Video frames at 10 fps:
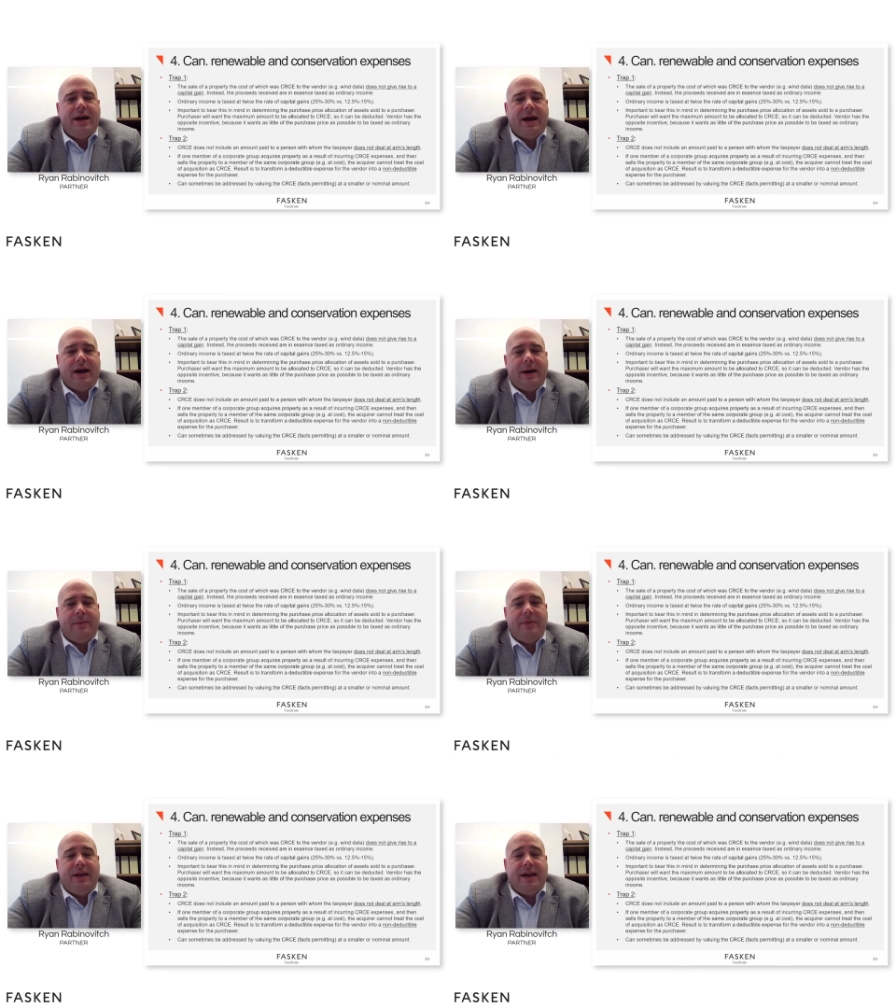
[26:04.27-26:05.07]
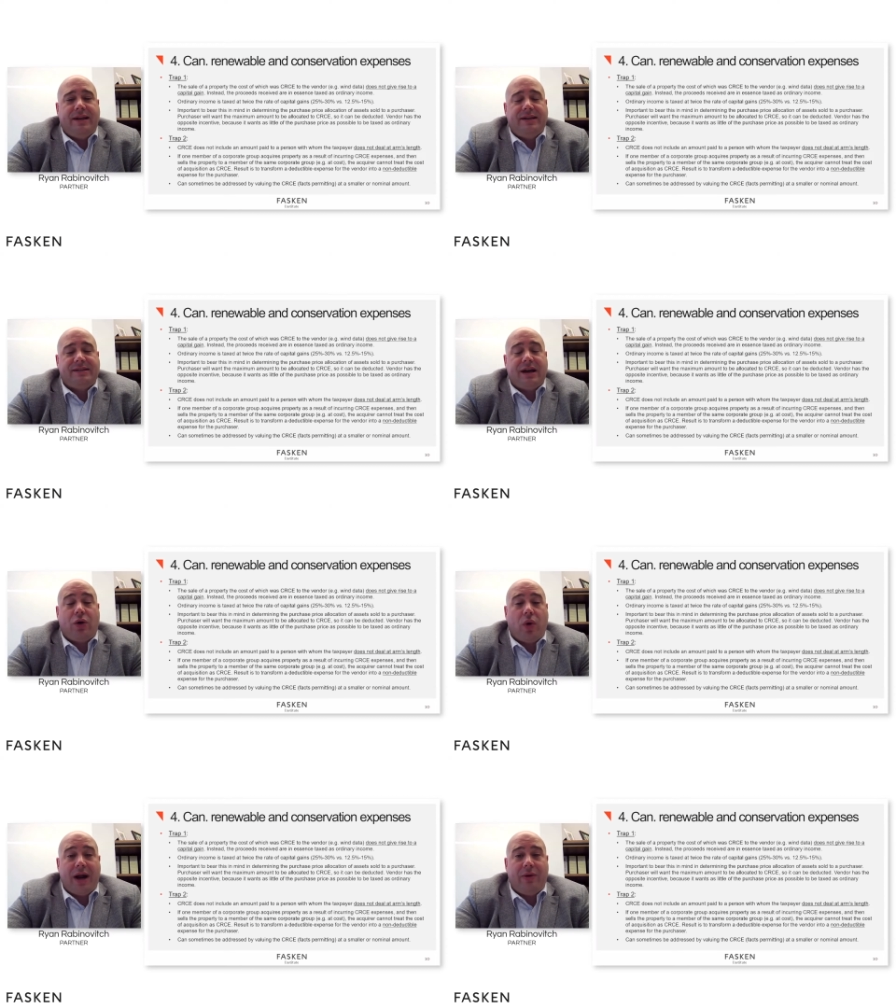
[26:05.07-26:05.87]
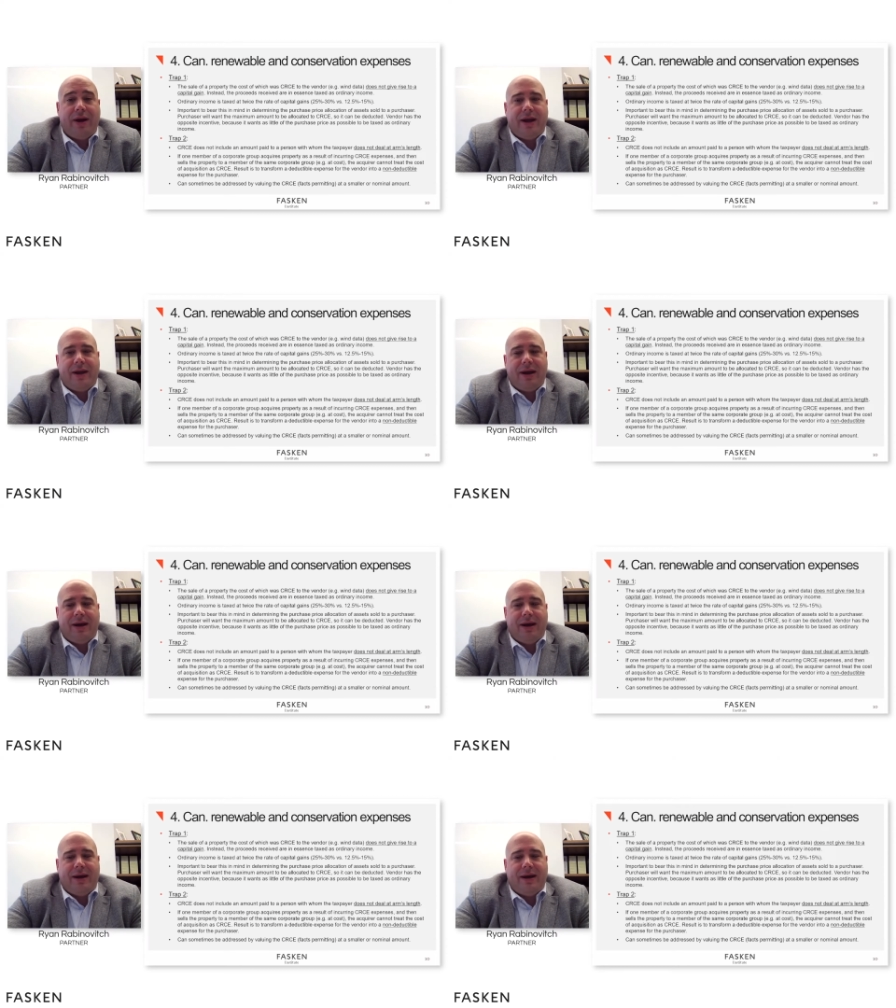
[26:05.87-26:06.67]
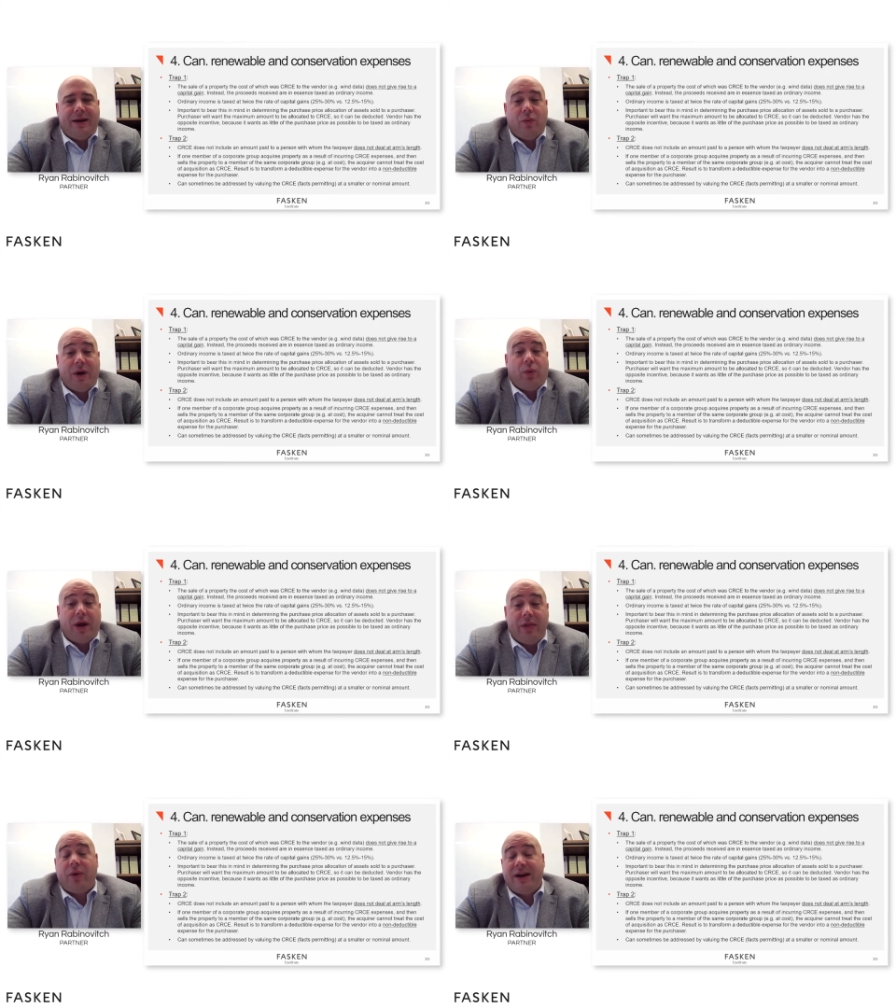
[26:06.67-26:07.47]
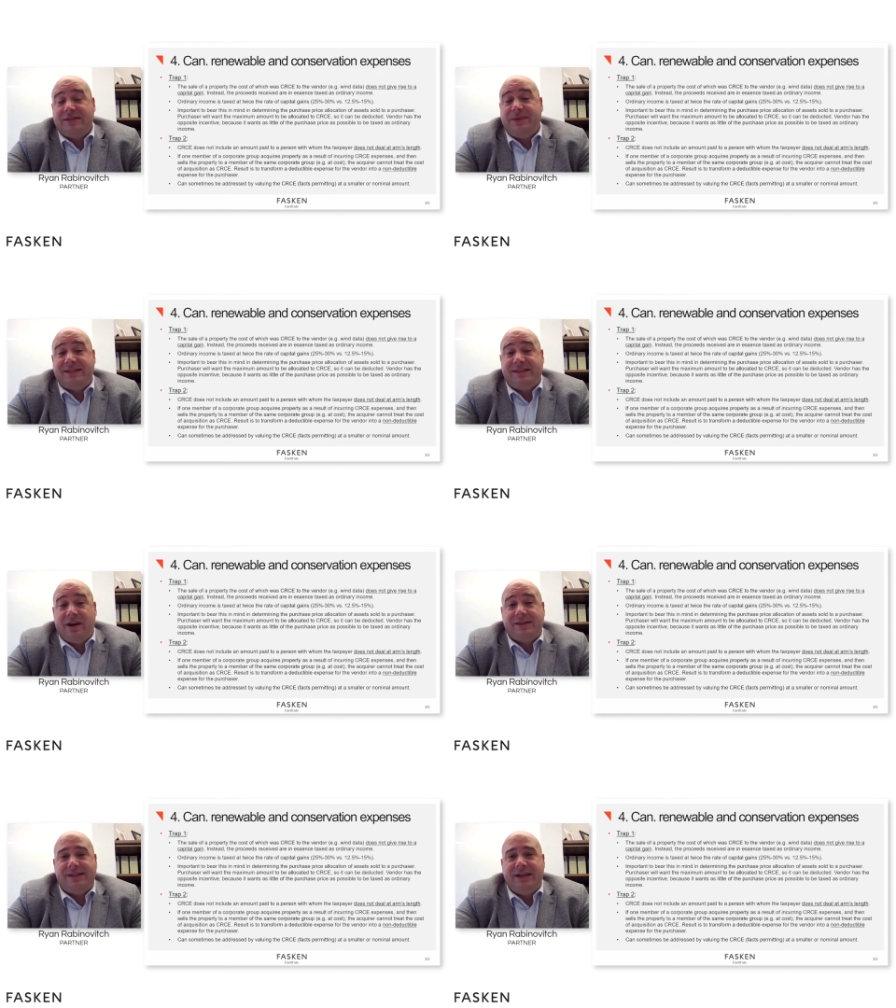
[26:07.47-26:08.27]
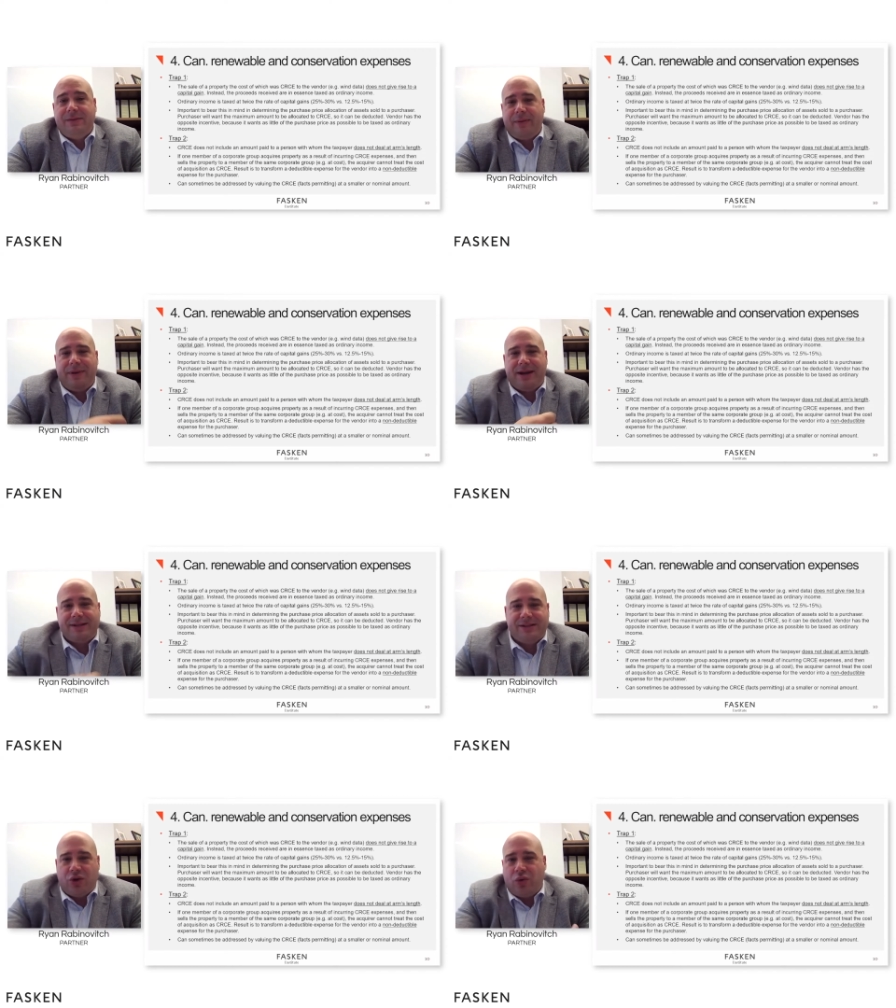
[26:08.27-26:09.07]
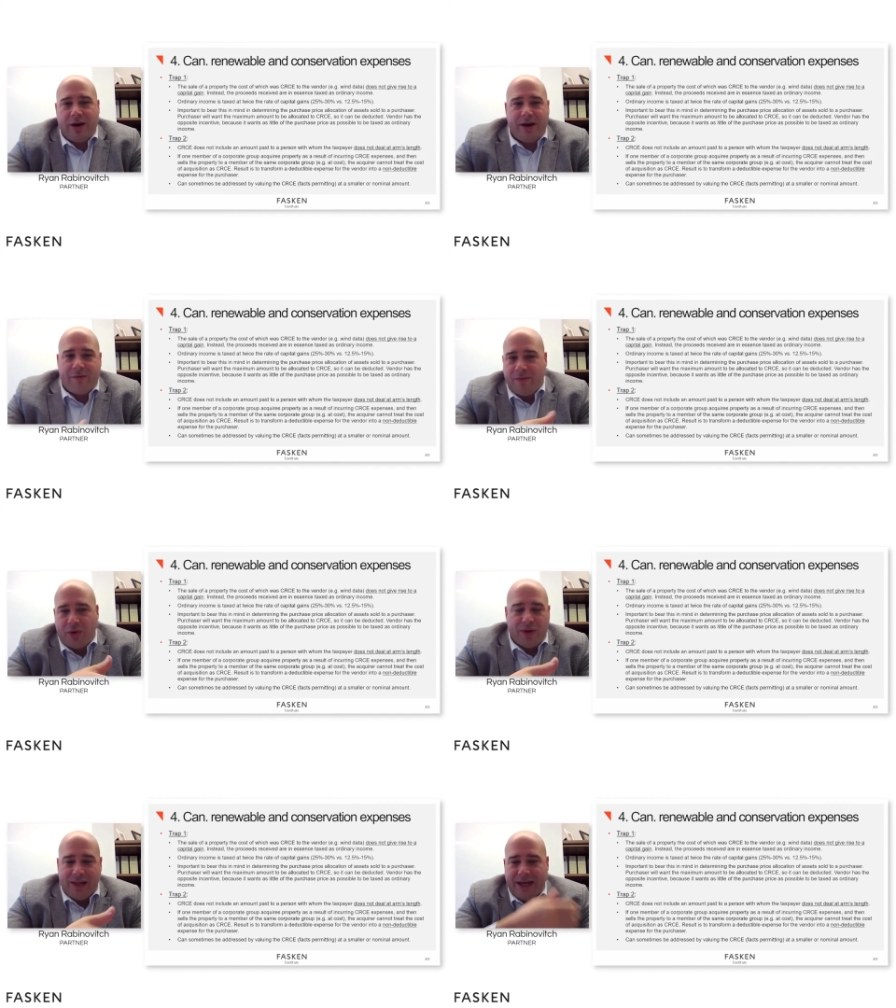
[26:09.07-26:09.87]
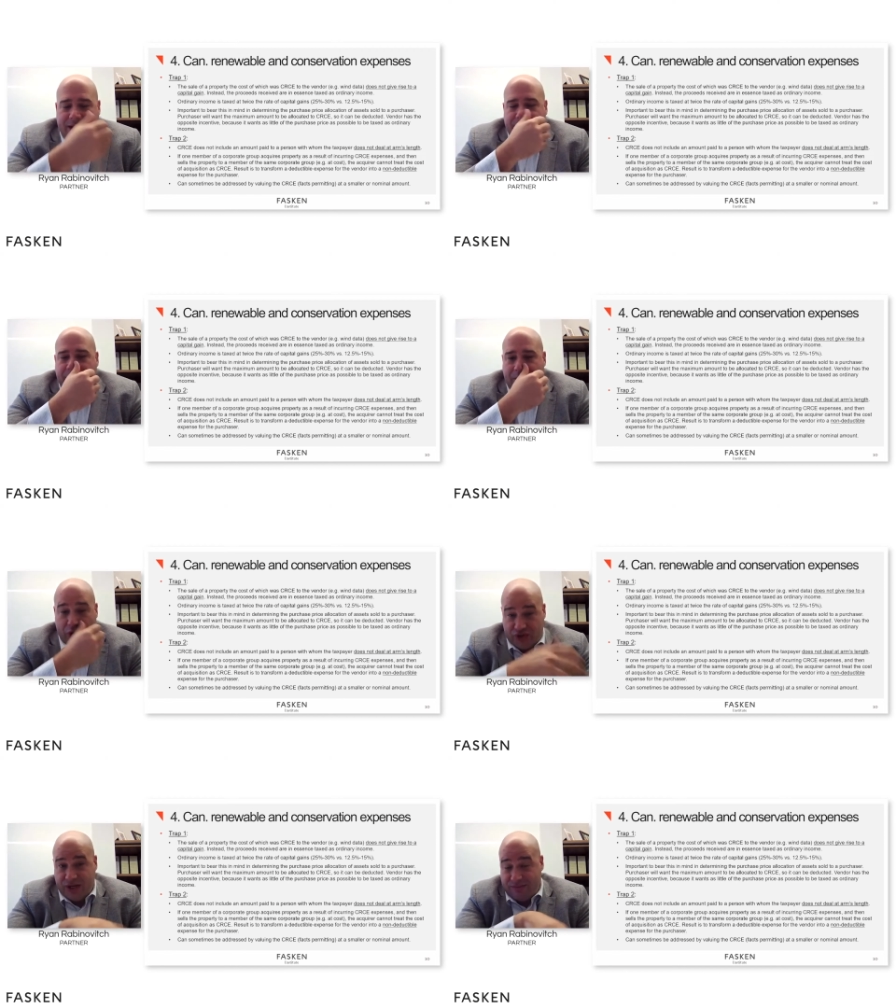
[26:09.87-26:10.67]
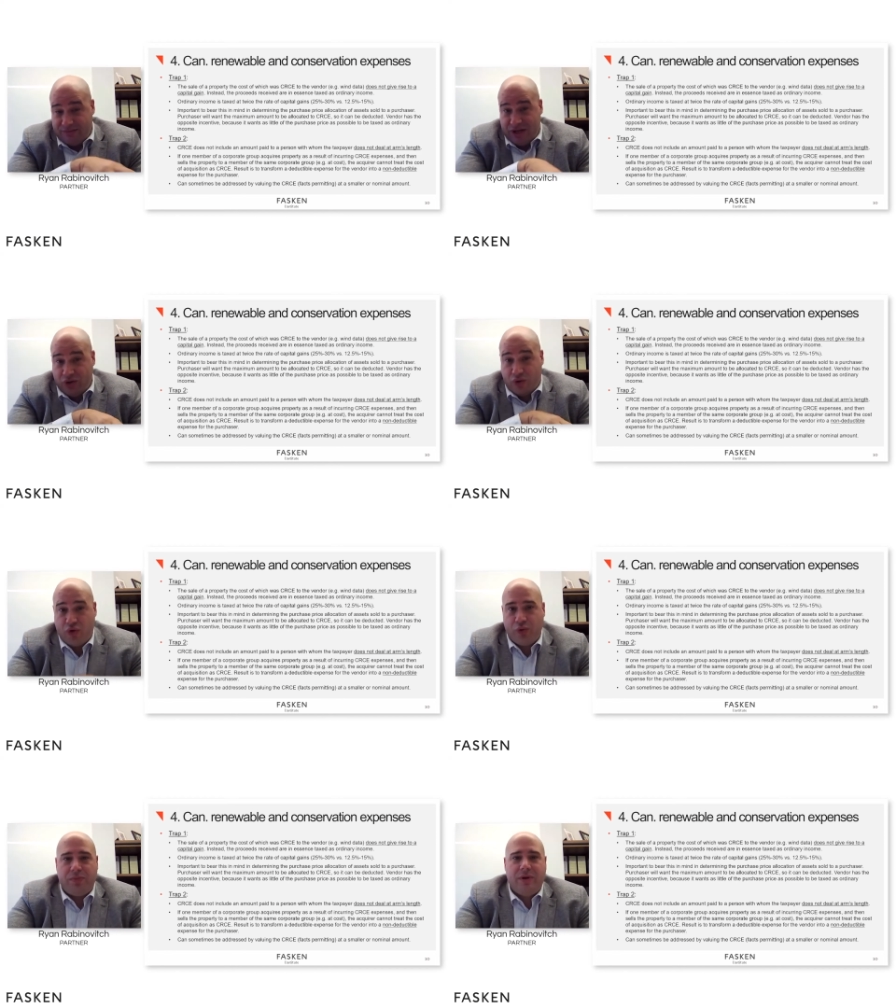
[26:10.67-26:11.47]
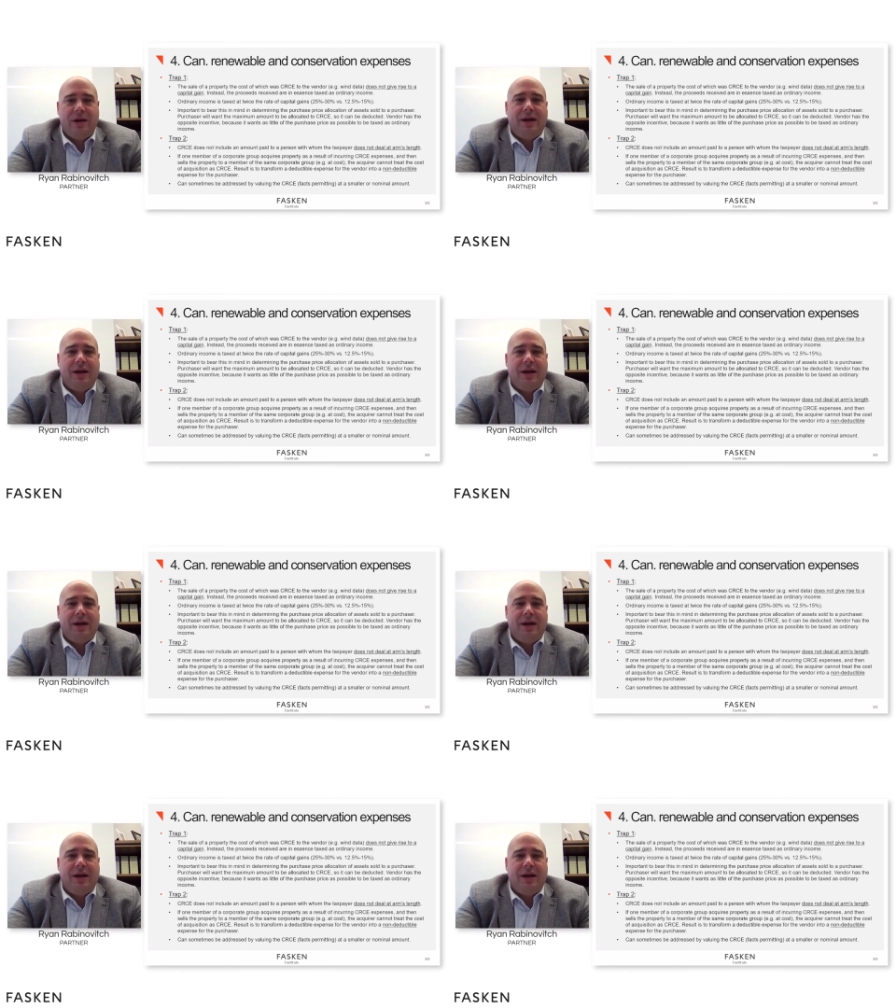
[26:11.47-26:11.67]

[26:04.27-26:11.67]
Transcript: it is acquiring what would otherwise be CRC, but because it's acquiring it from a related person in the group,